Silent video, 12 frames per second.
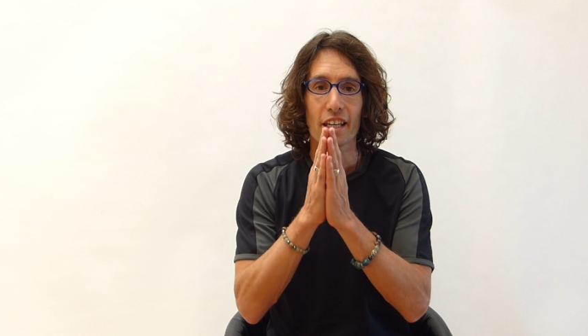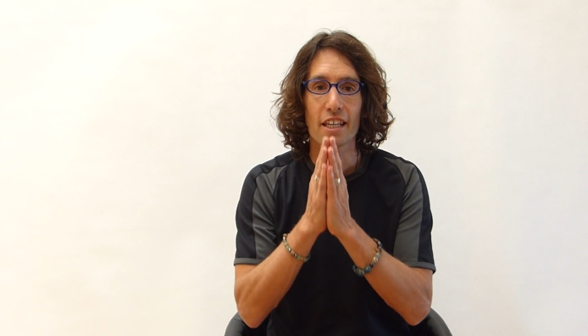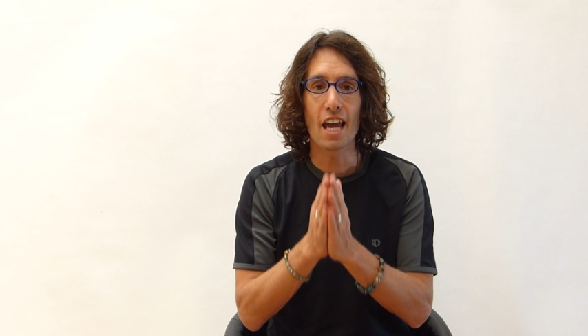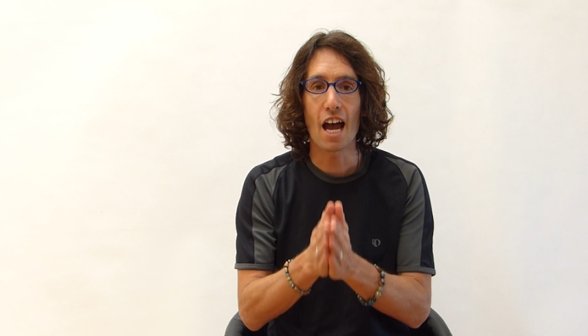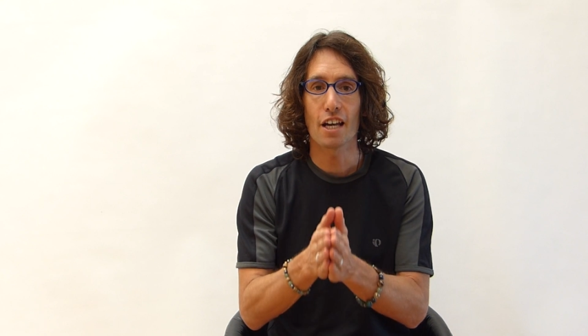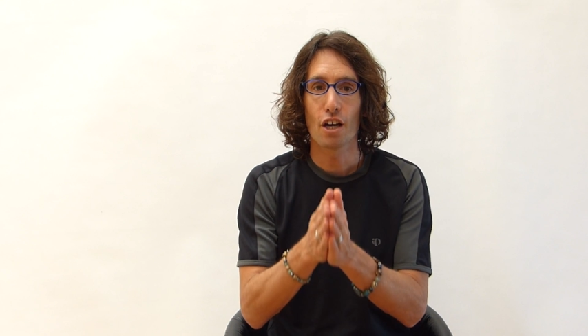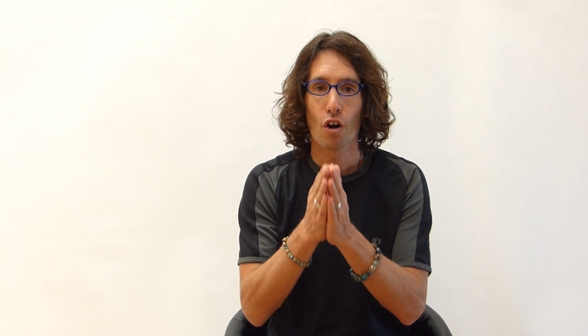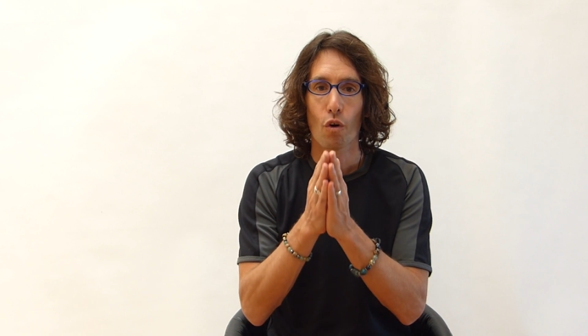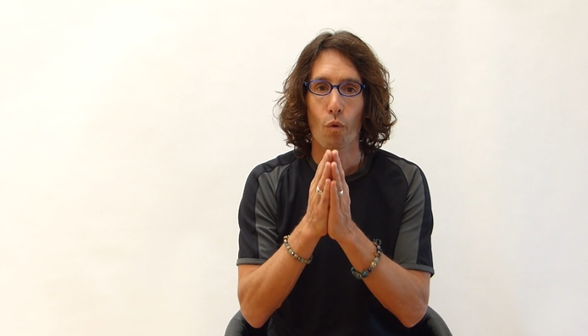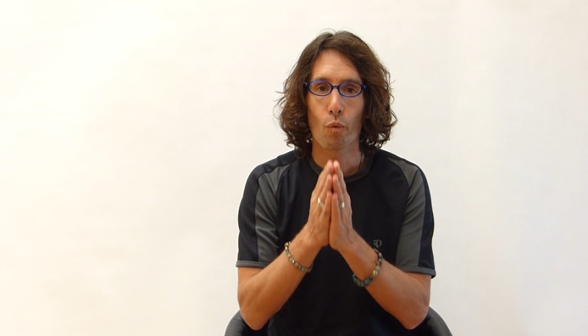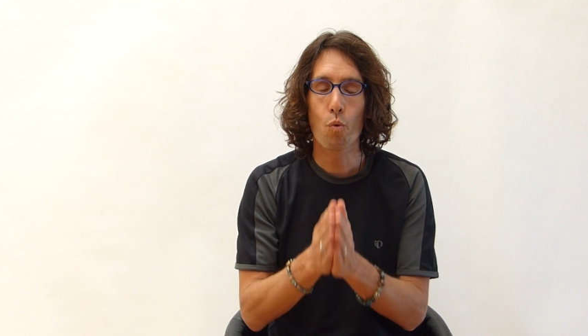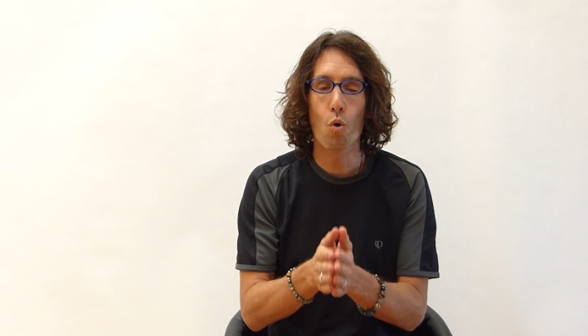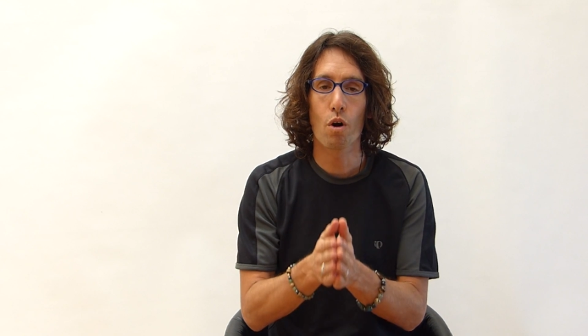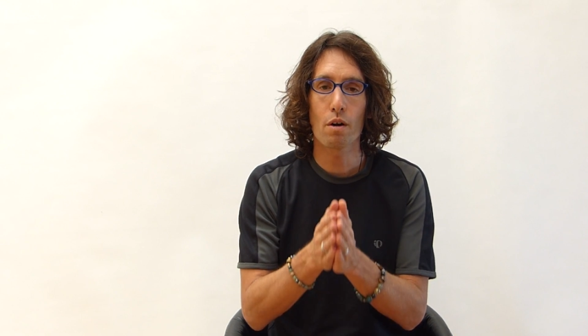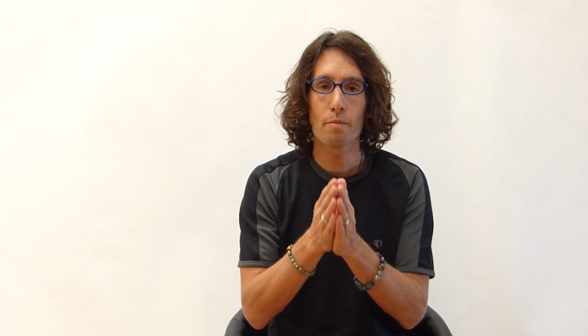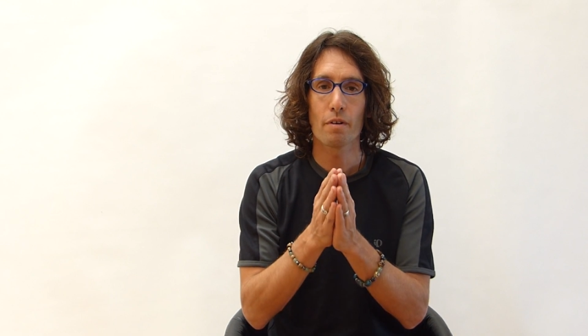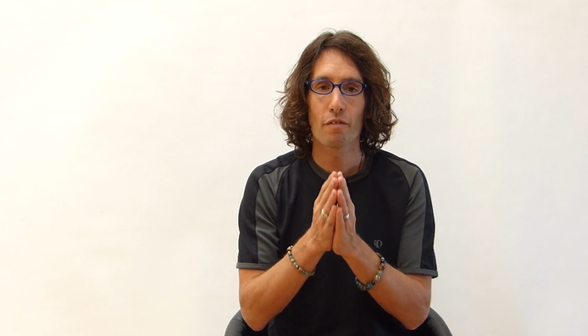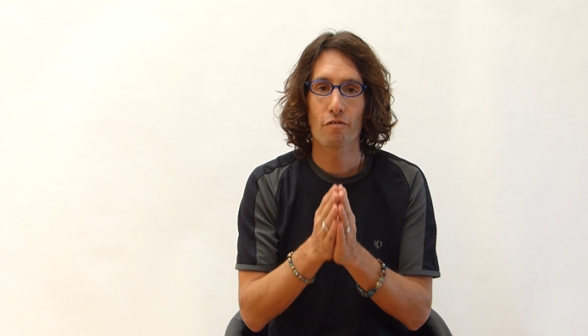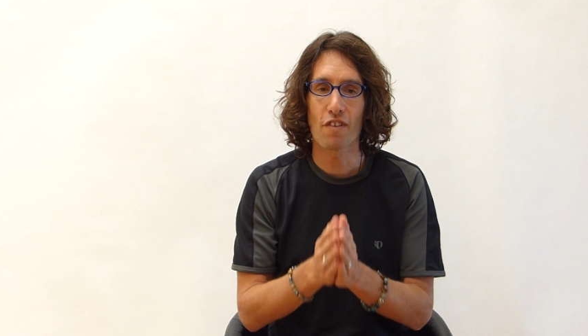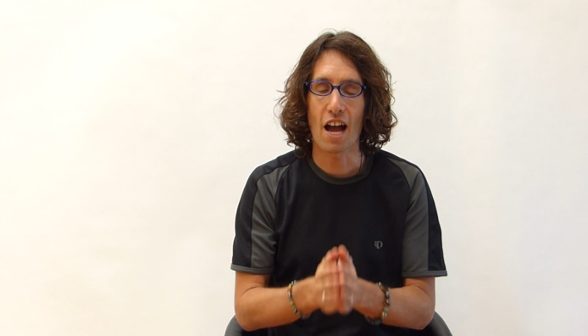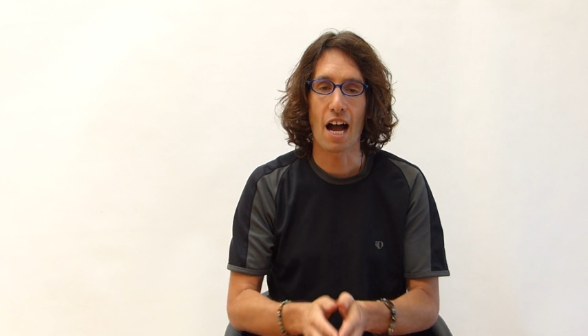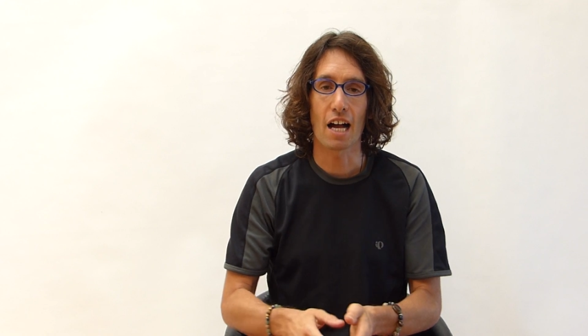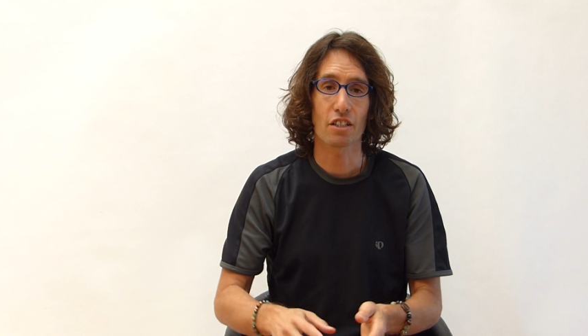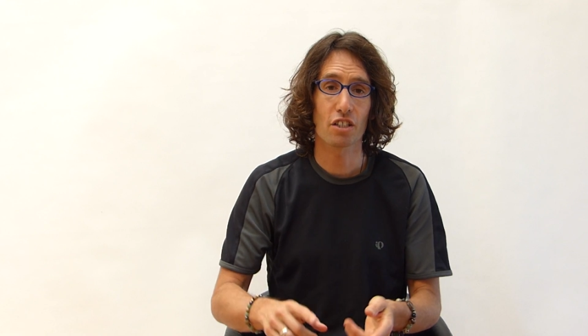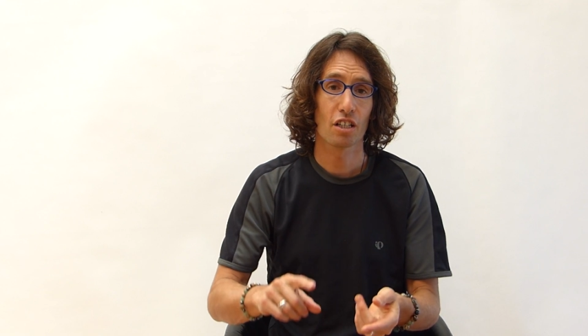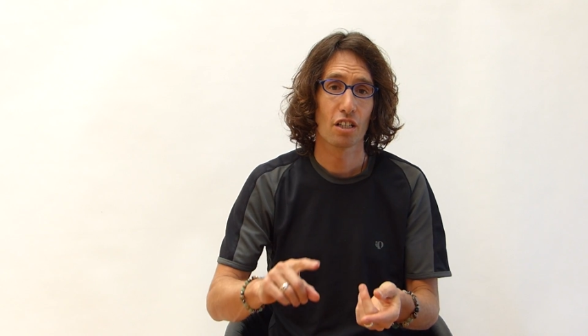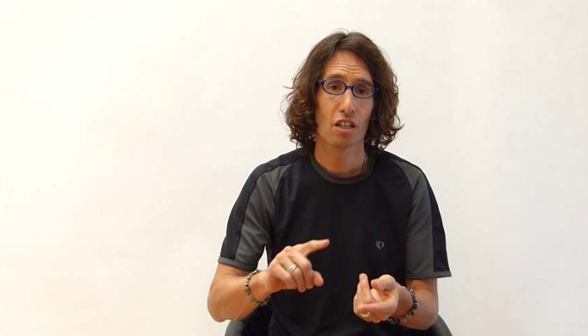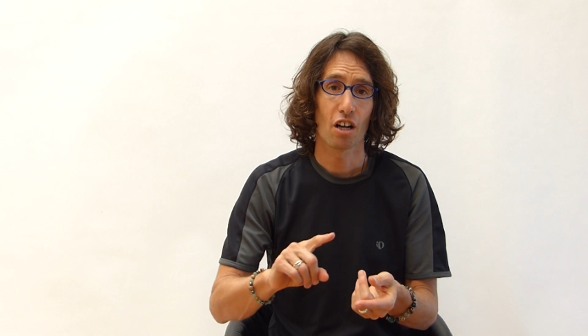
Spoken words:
get warm fast.